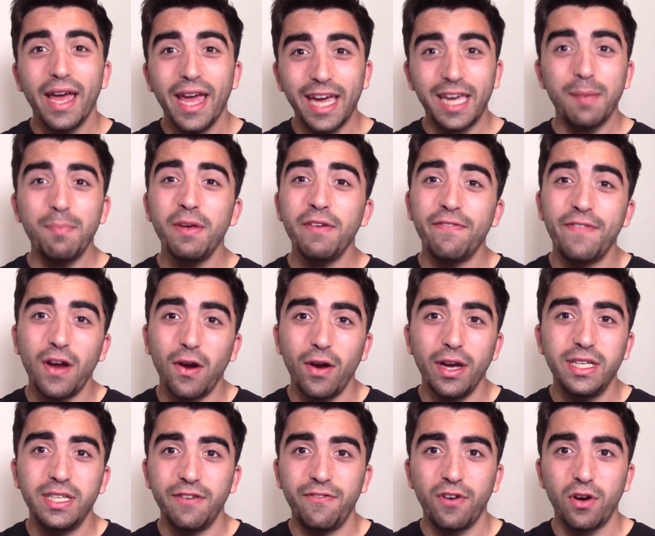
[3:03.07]
It can be
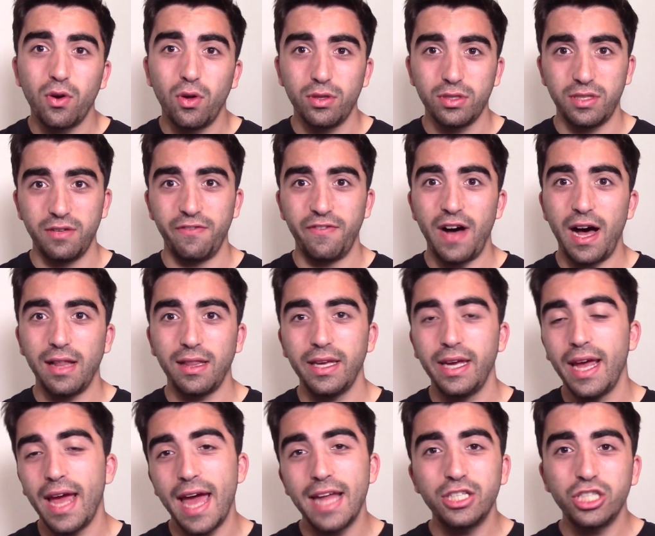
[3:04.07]
very difficult to
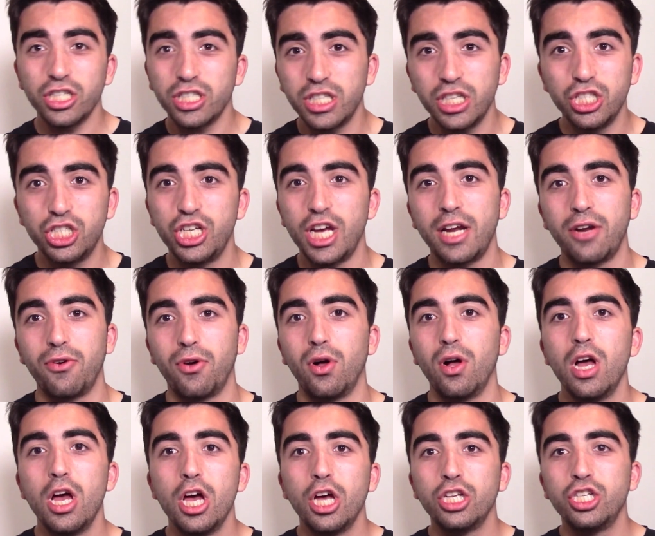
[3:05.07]
volley, and just in general,
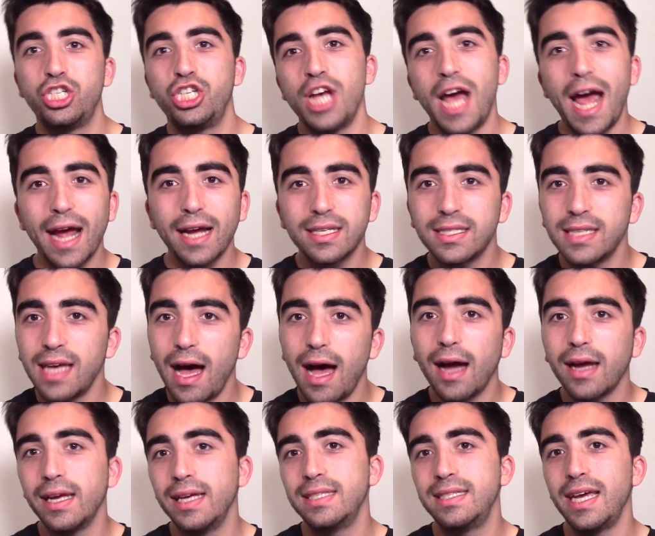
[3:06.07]
Jack
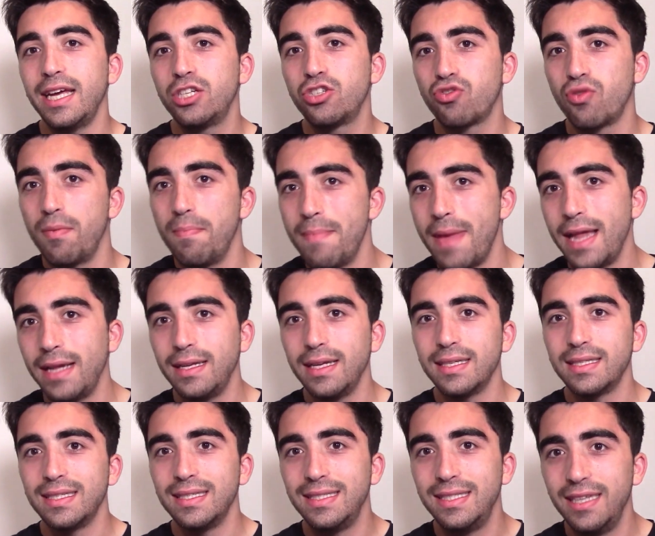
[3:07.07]
Sock is a
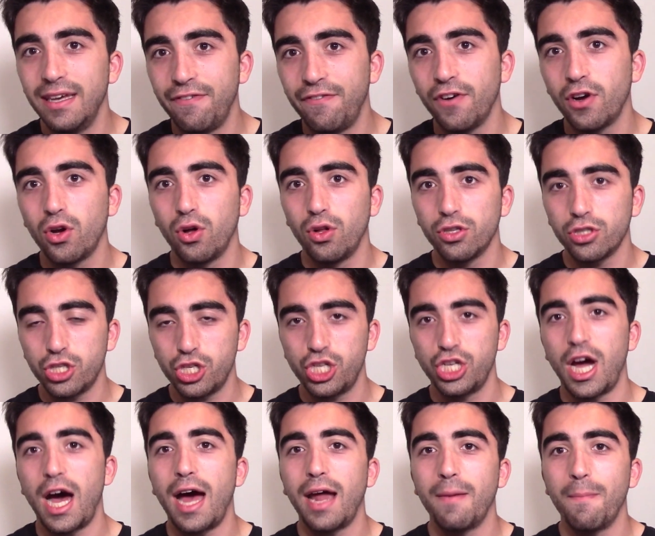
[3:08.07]
tremendous difficult
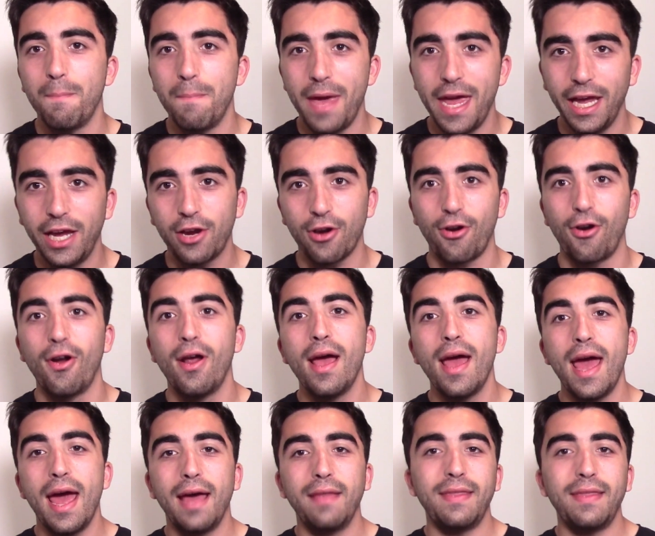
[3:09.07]
shot maker,
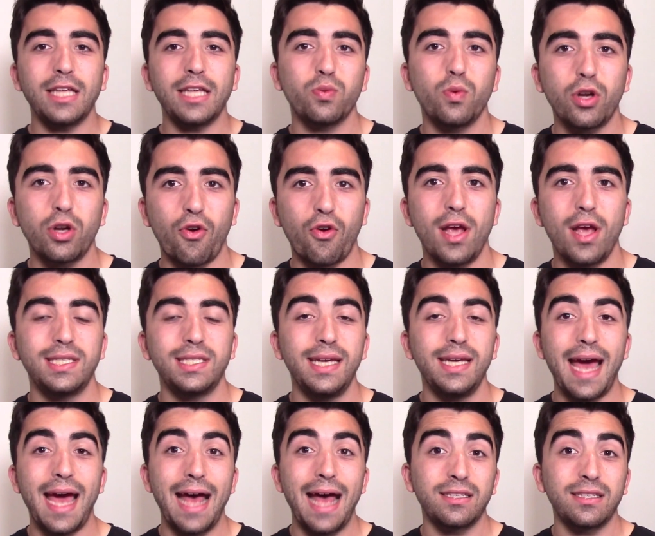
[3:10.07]
and that's what
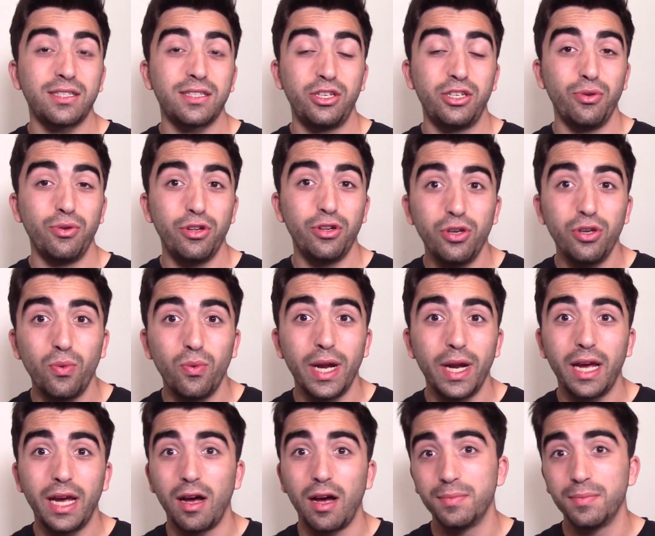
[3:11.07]
Cressy asks you to do when
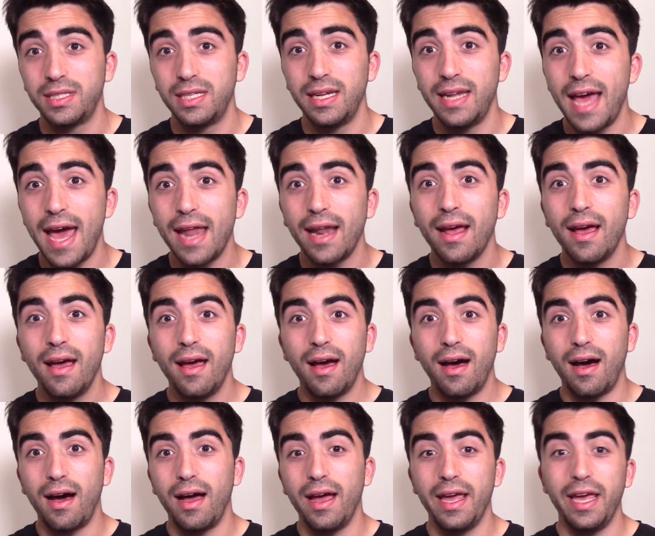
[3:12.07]
he comes to net
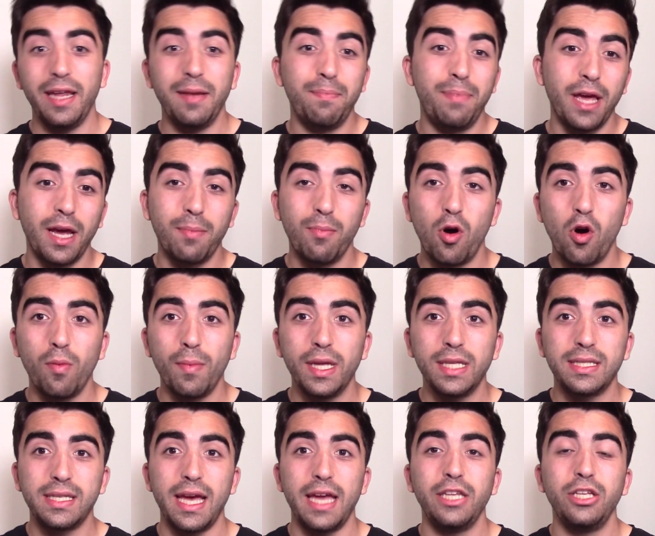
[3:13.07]
in big
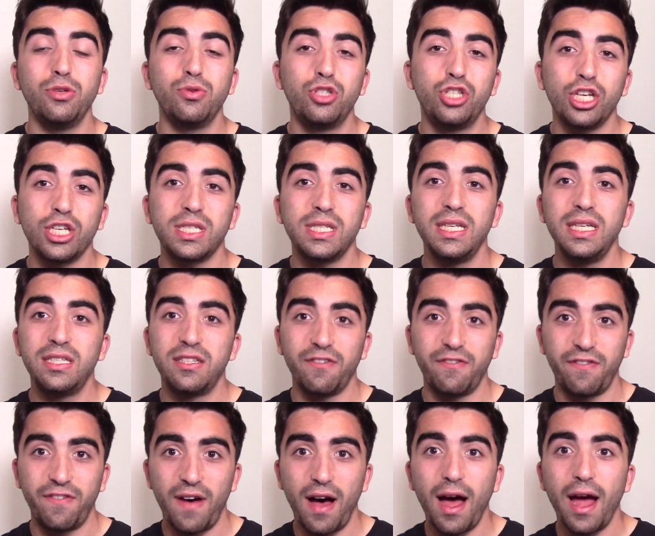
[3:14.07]
moments, and you just need to
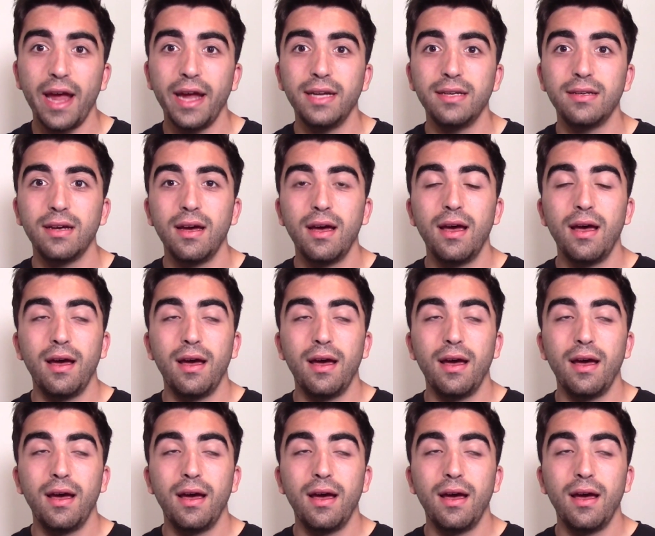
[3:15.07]
find